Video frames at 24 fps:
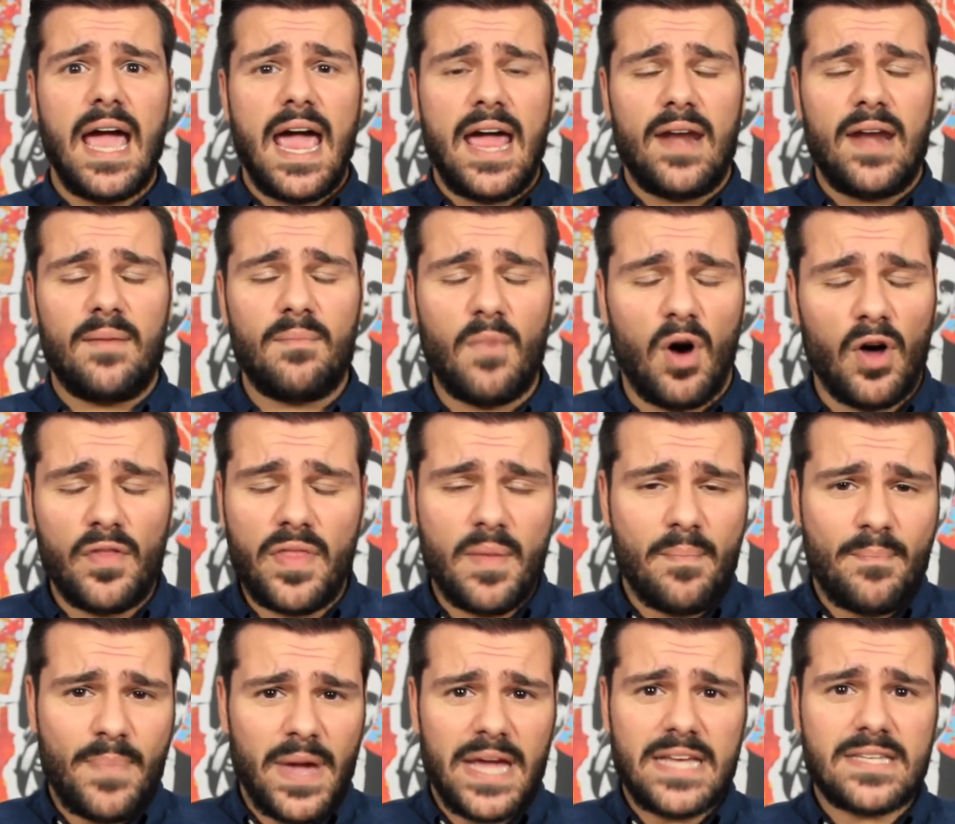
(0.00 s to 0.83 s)
And on
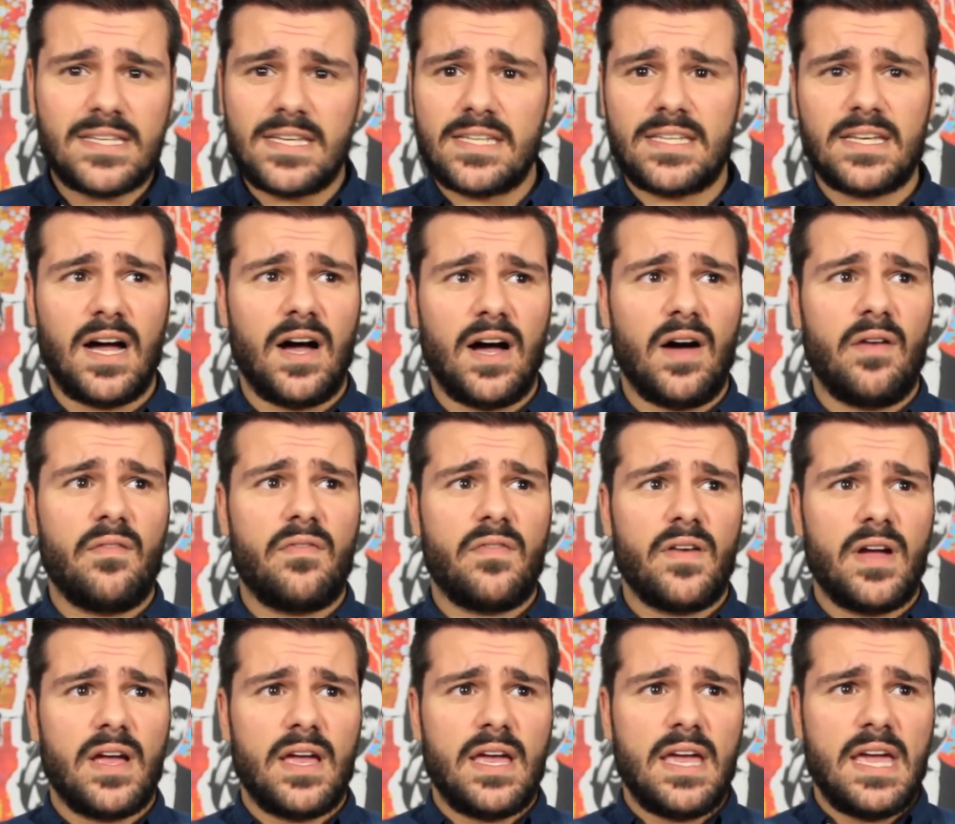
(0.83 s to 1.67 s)
the basis
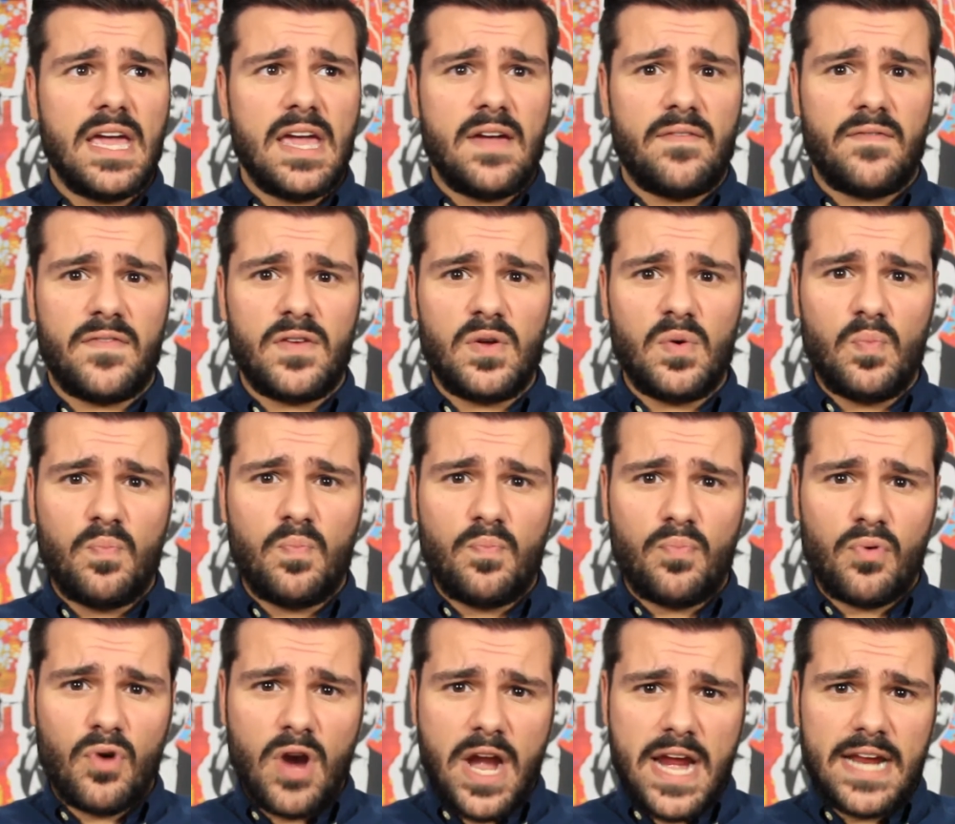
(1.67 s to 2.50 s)
of, if you
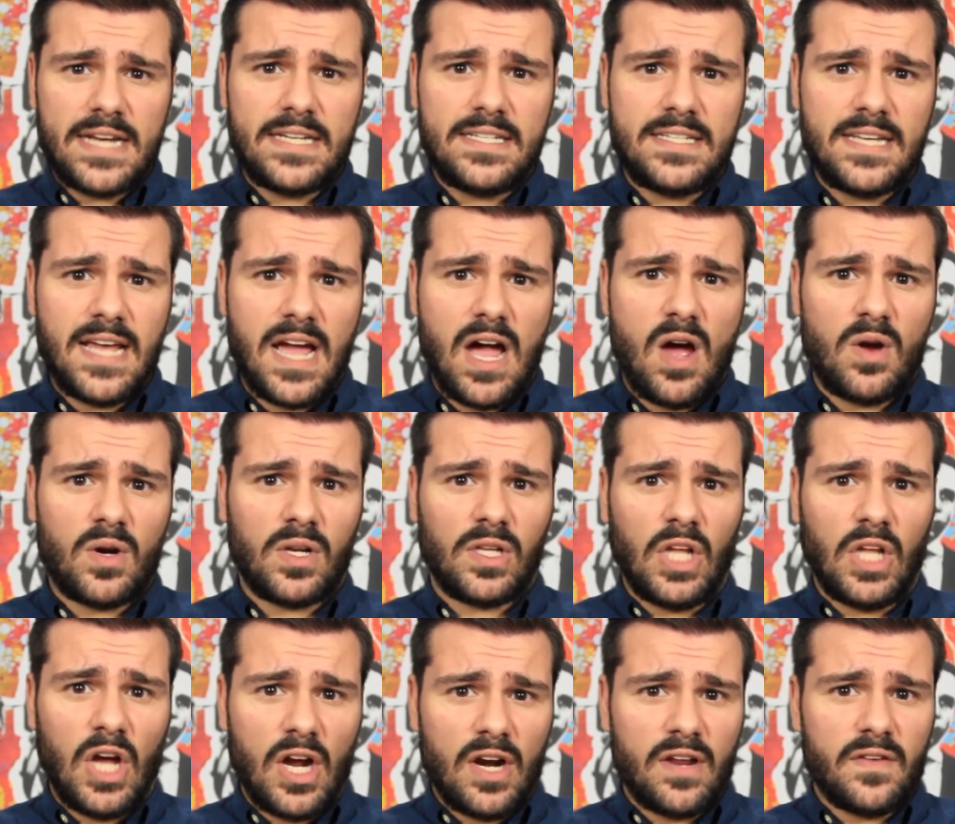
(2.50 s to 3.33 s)
break down
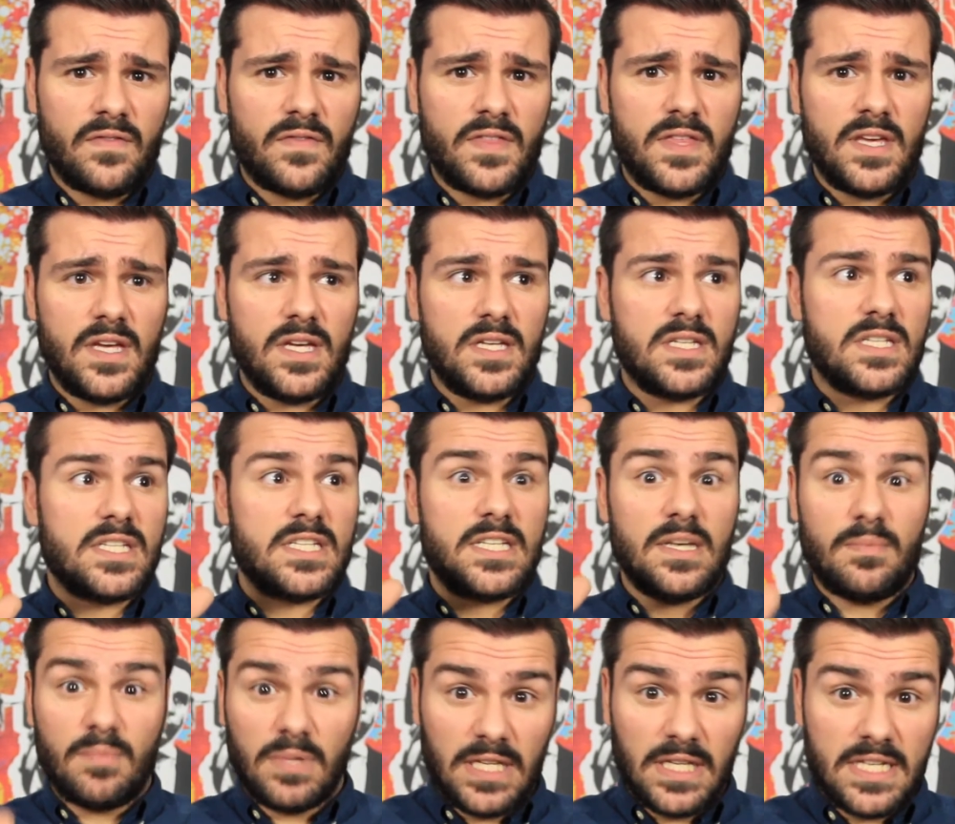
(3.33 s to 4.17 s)
a lot of the
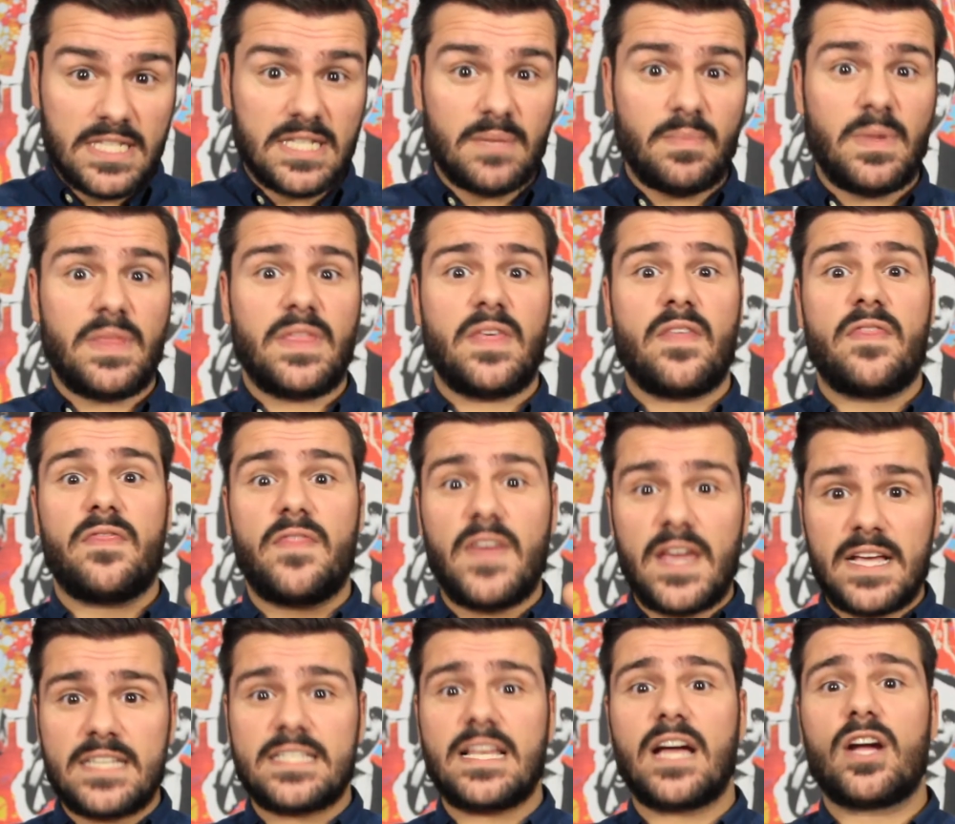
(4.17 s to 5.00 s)
symbolism and the
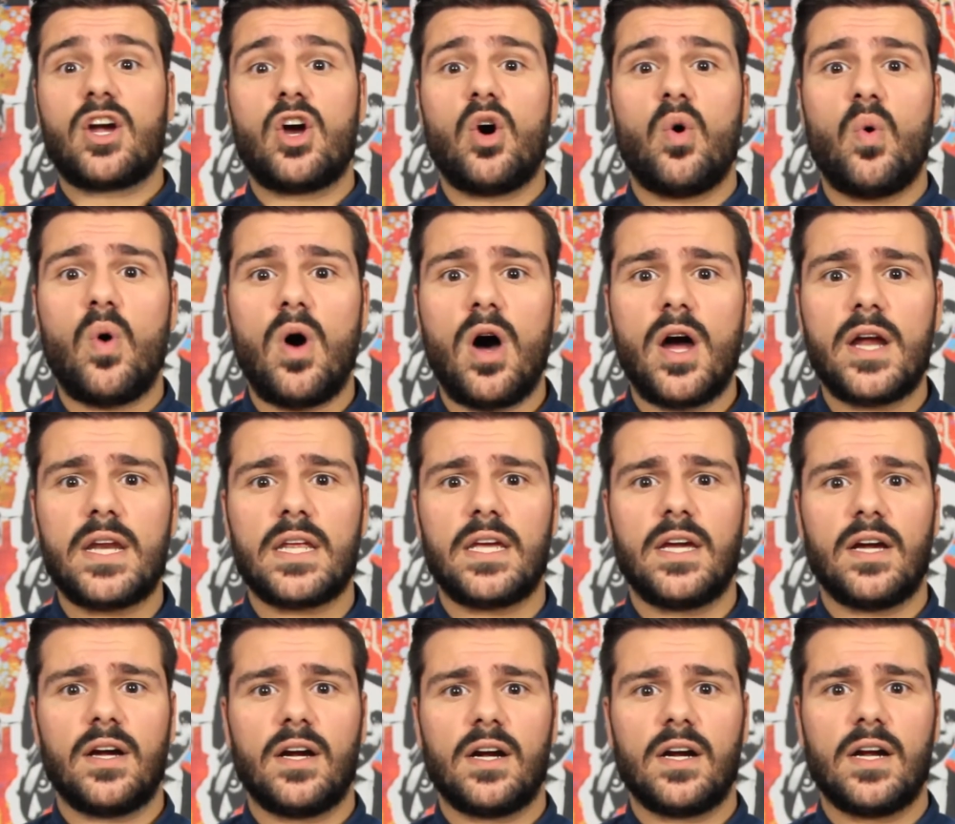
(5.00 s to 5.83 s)
things that go on
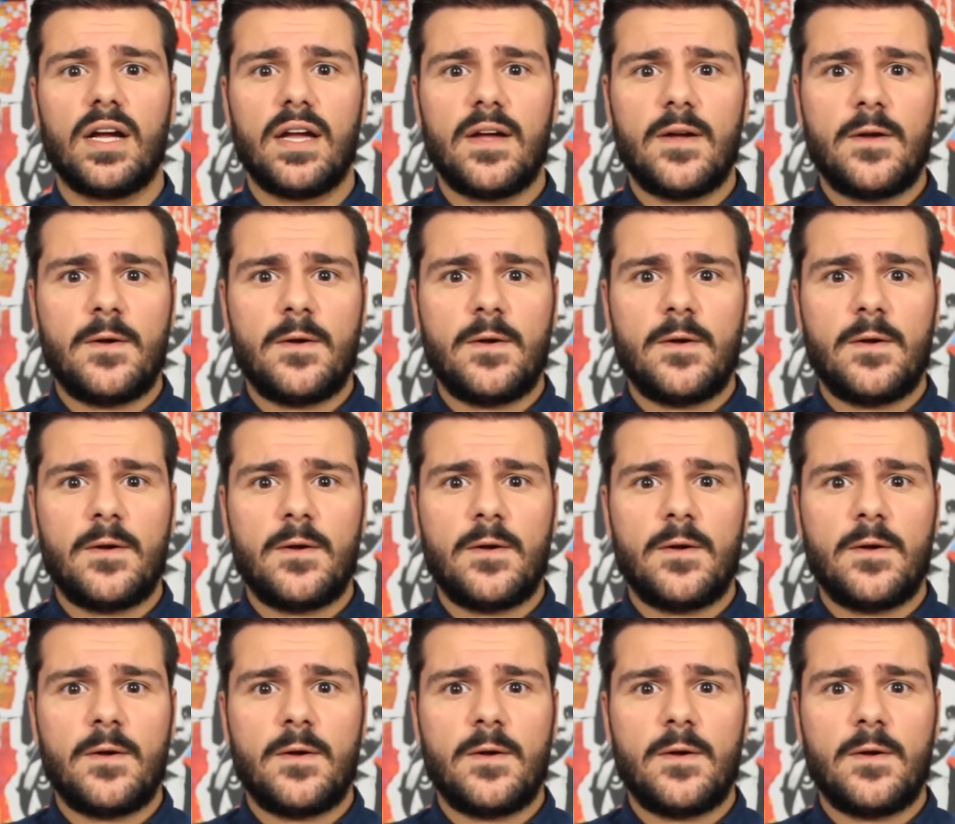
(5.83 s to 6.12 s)
here,